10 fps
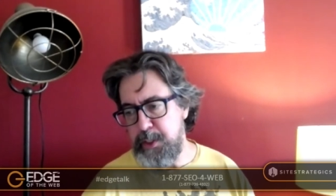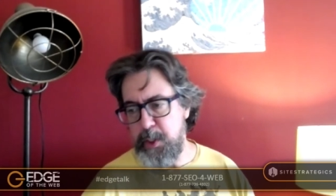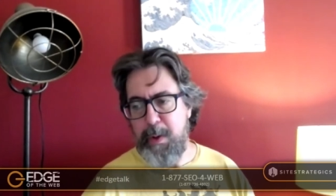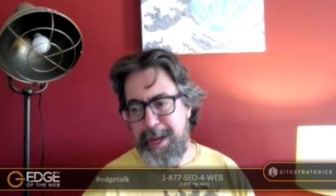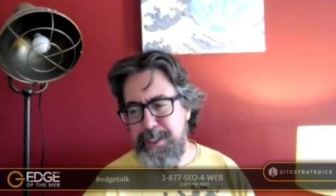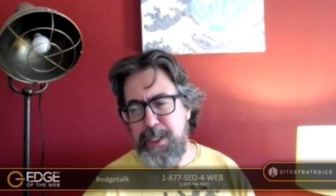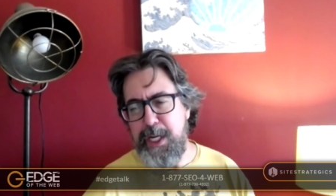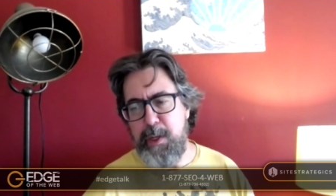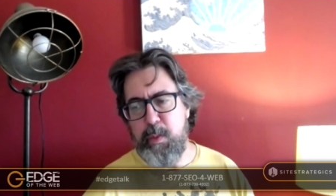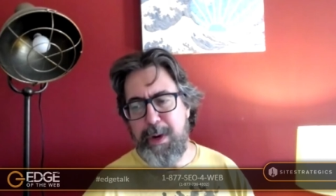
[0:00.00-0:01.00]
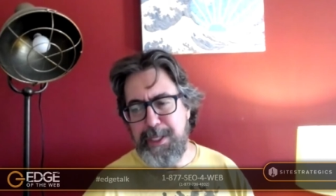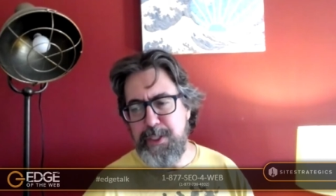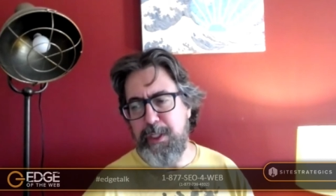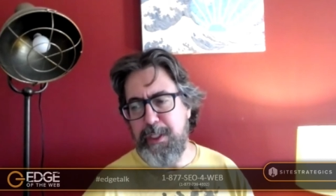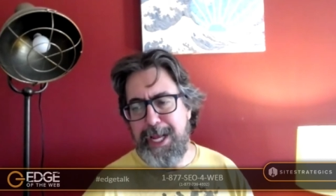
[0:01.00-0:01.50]
So, entity
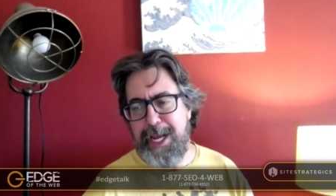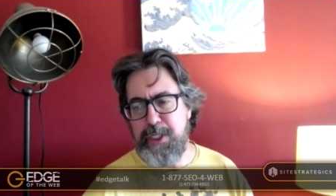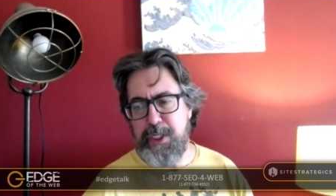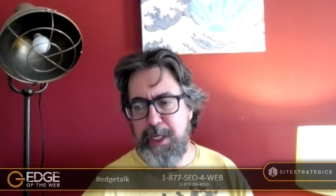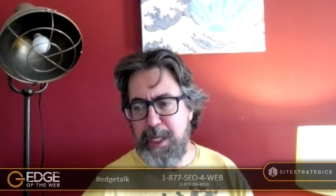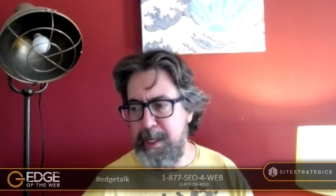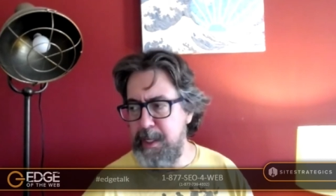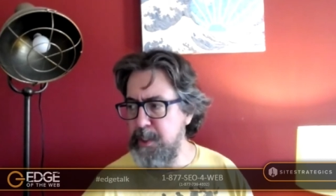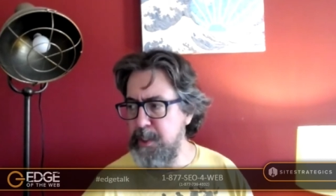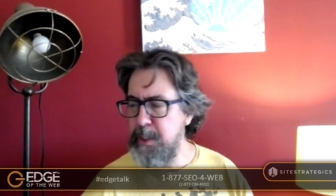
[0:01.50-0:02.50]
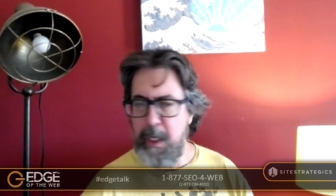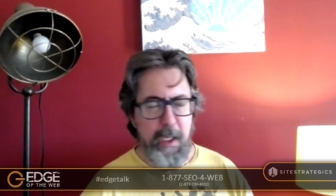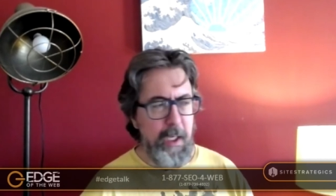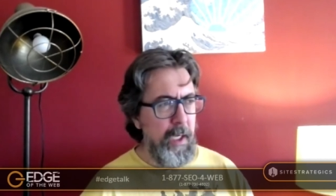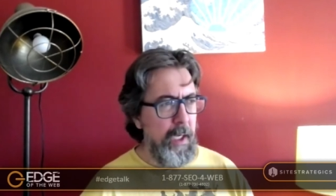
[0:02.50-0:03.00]
reconciliation is
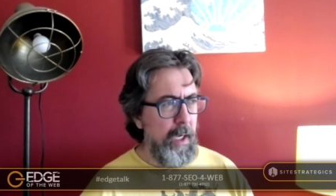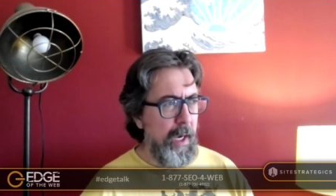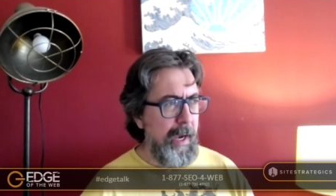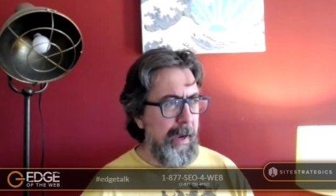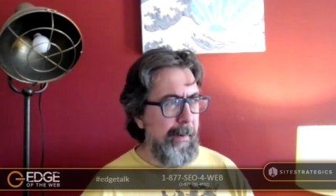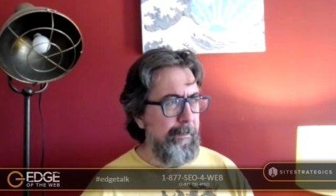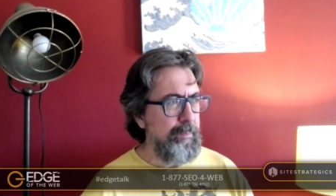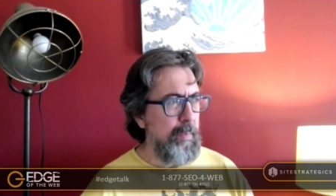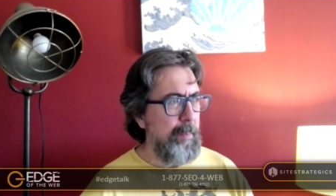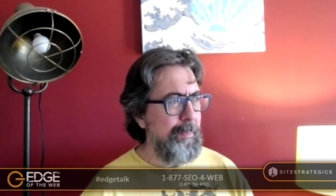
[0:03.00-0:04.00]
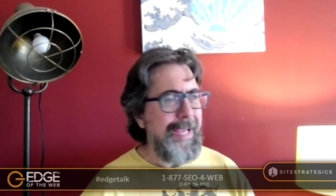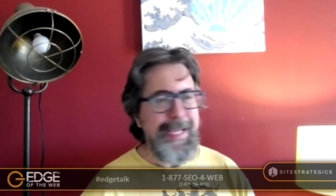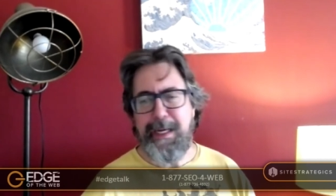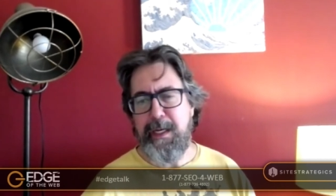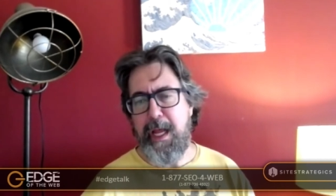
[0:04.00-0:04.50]
uh,
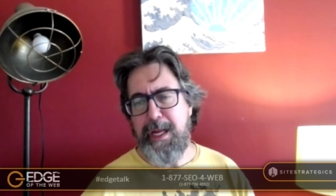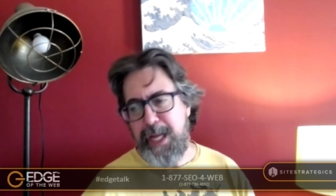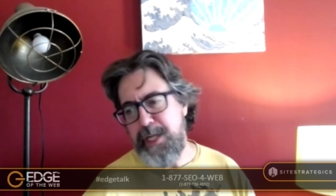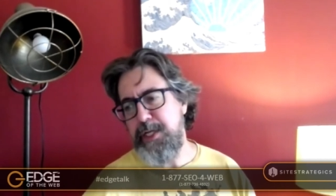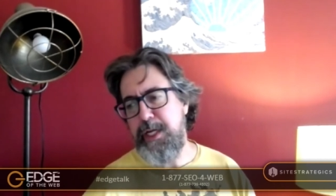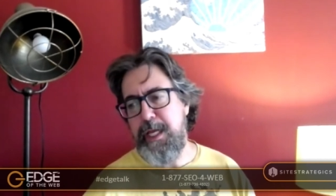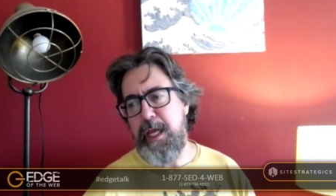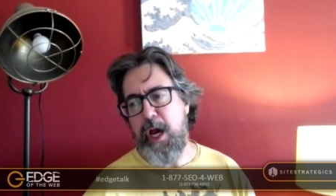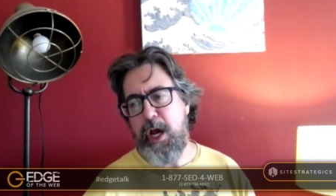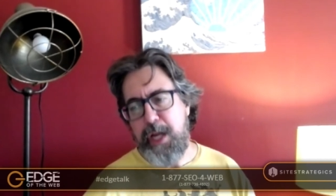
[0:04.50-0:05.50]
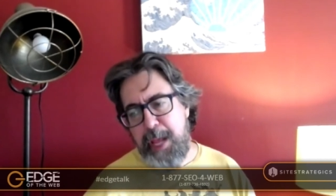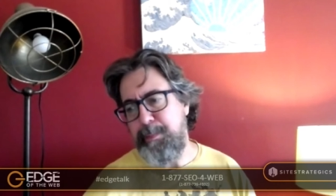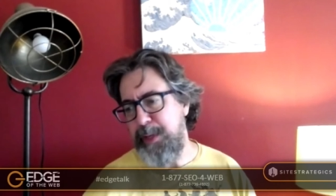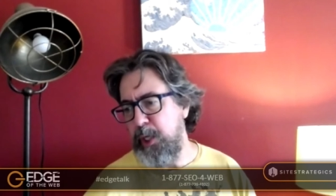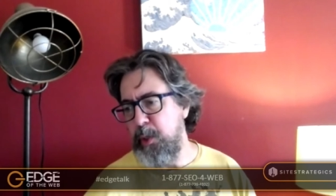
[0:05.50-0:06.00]
making an entity
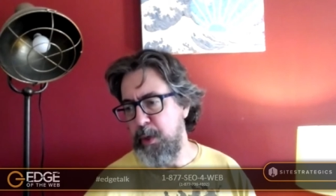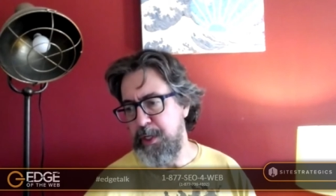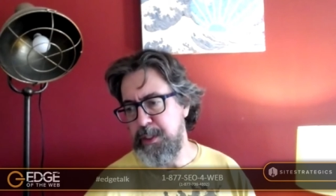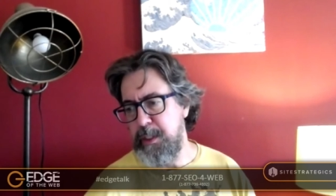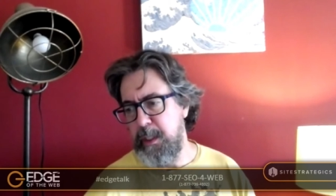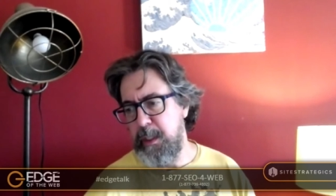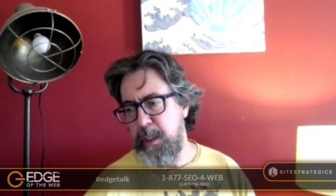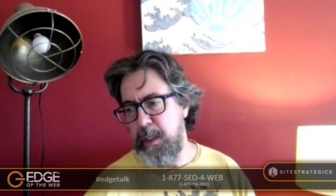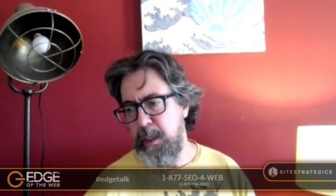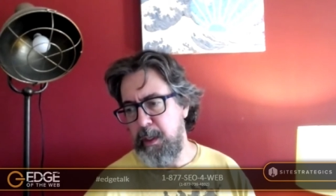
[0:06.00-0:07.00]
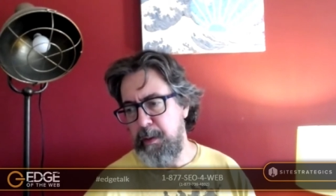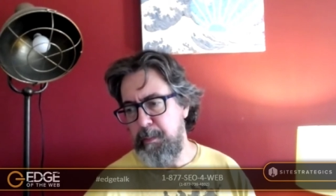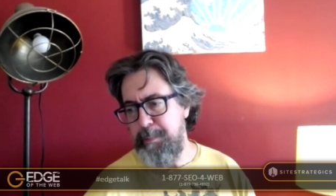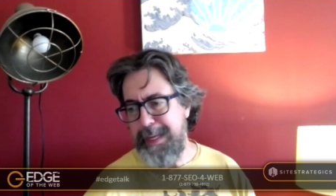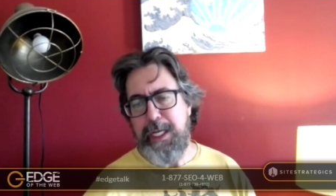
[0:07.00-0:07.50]
unambiguous,
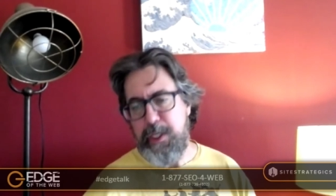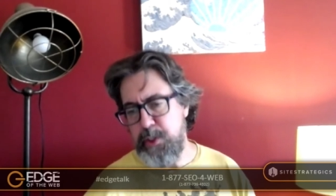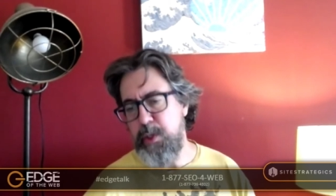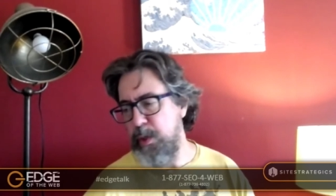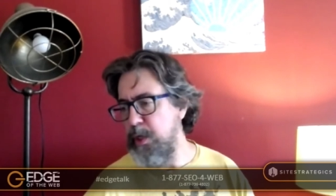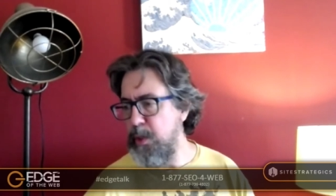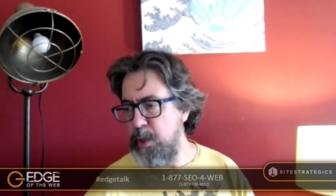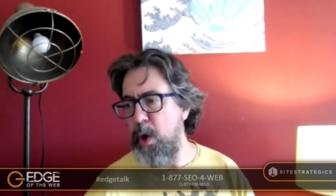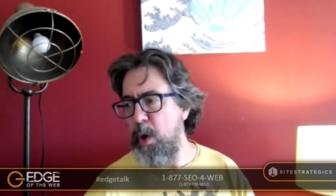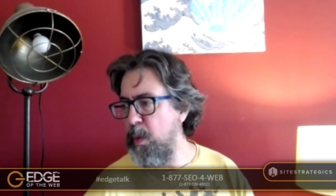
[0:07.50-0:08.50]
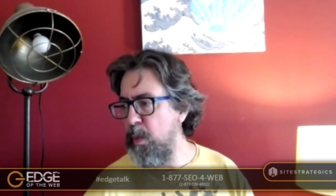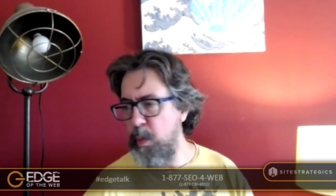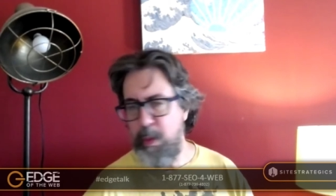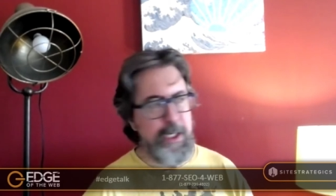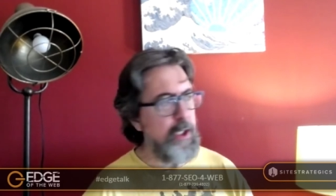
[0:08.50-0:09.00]
making sure you
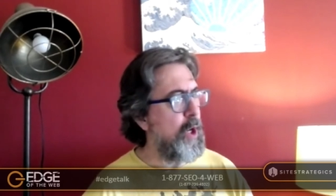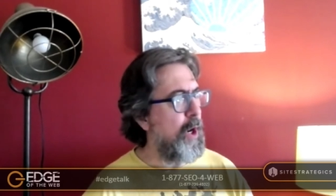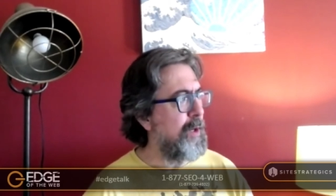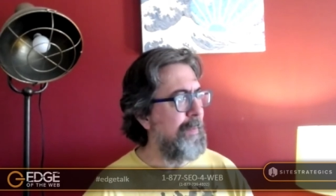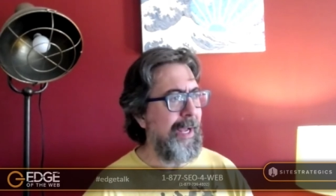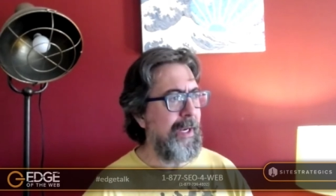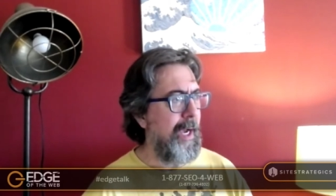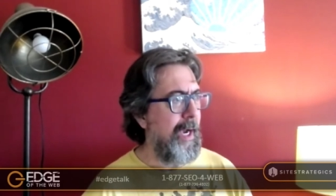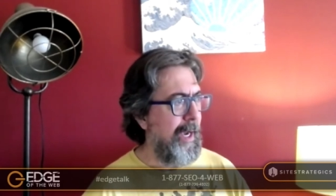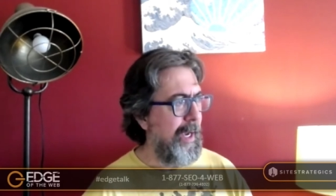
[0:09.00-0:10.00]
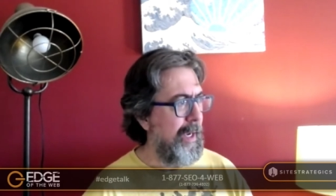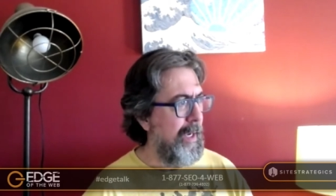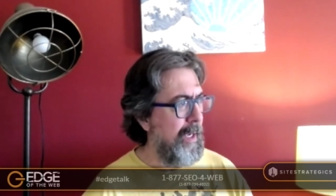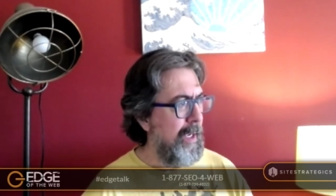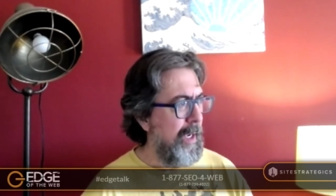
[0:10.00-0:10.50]
know when you're talking about
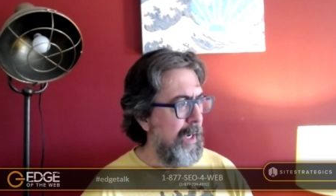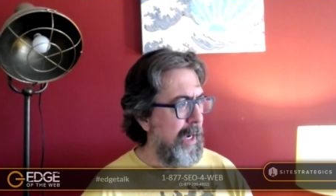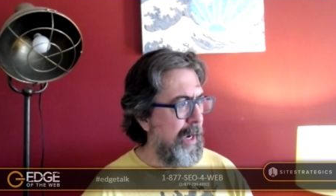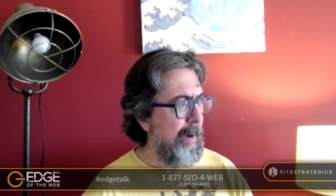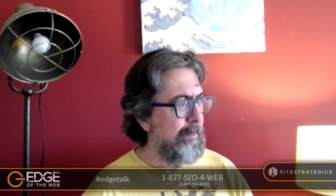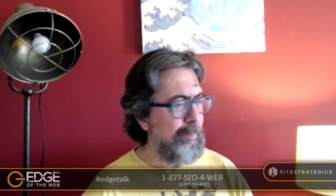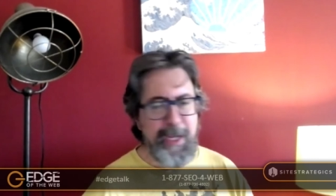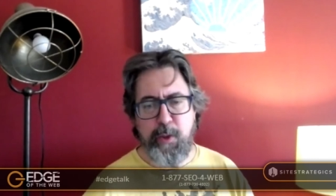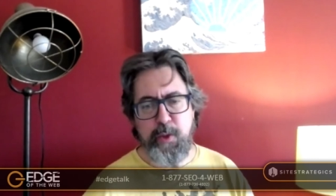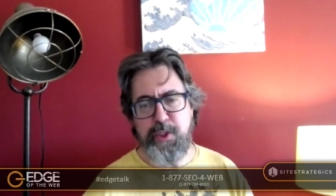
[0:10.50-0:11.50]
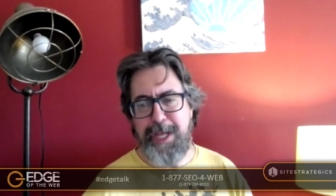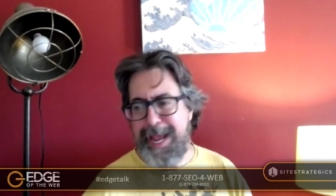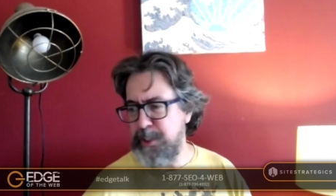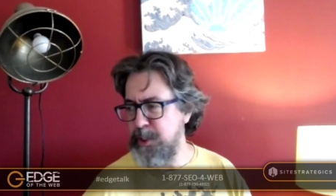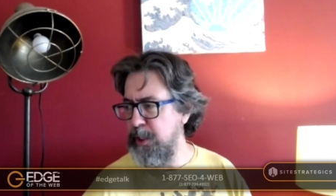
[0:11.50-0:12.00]
uh, uh, Michael
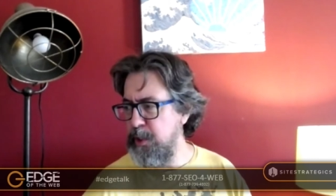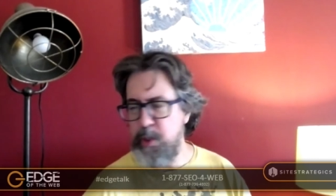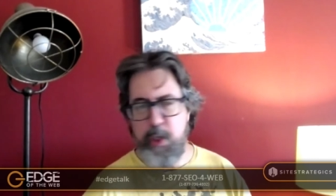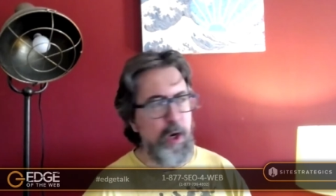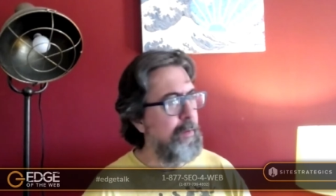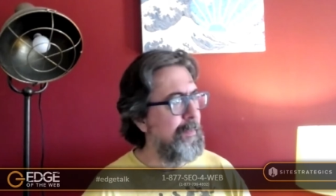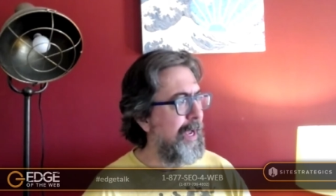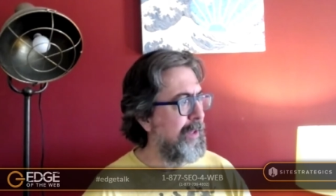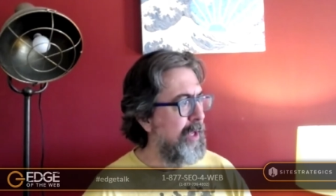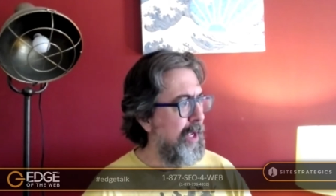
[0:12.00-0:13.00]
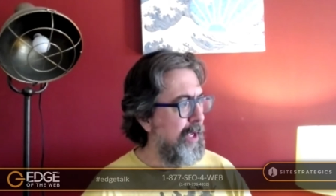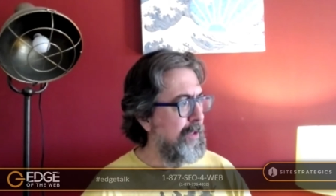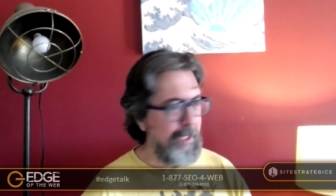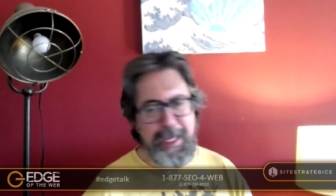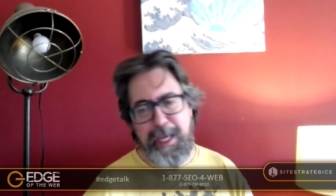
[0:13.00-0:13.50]
Jackson, you're talking about
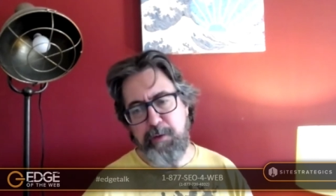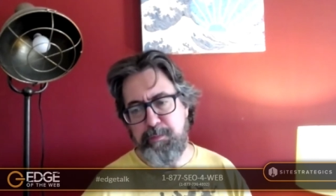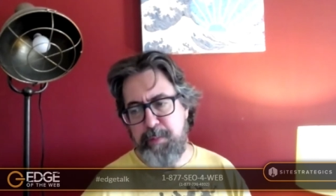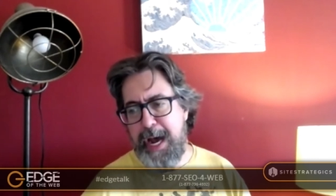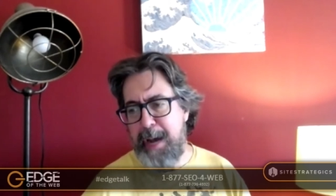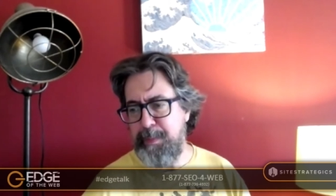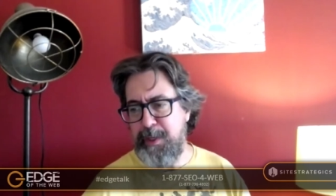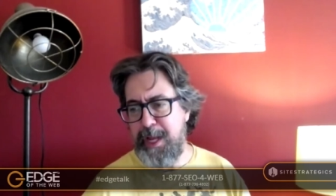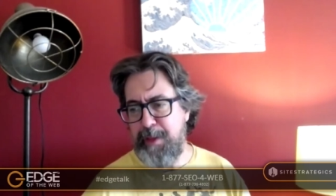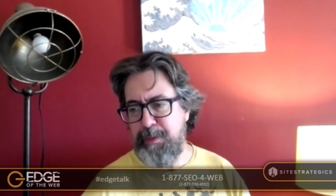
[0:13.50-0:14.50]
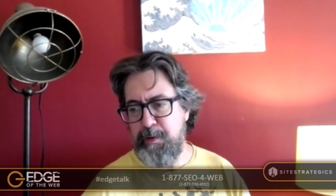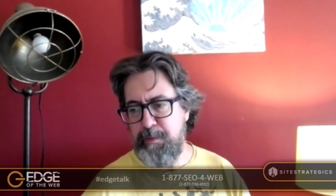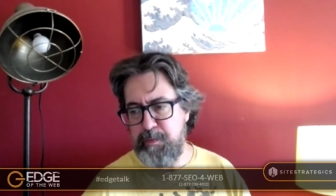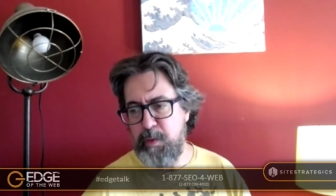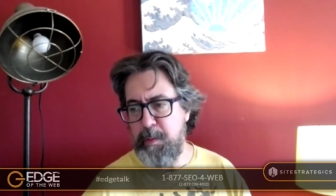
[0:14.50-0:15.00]
the king of pop and not
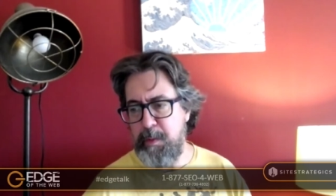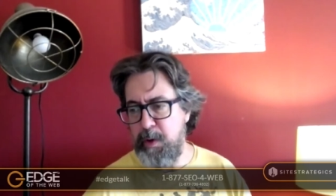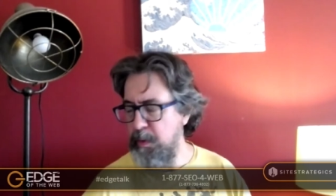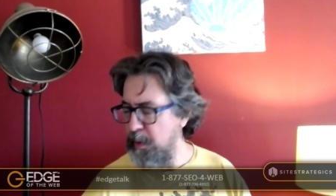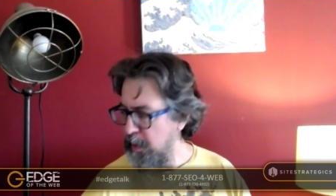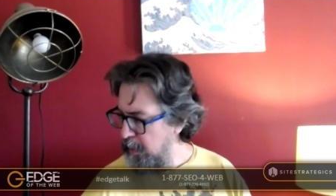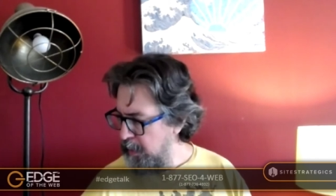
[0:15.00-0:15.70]
the former